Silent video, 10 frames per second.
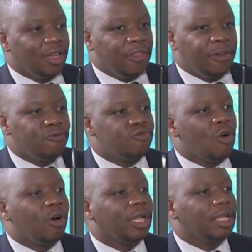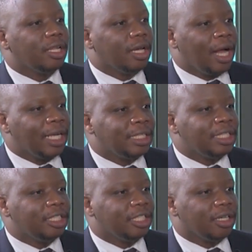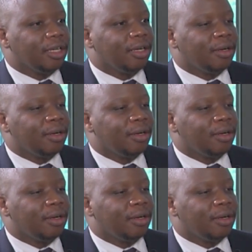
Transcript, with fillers: the role a teacher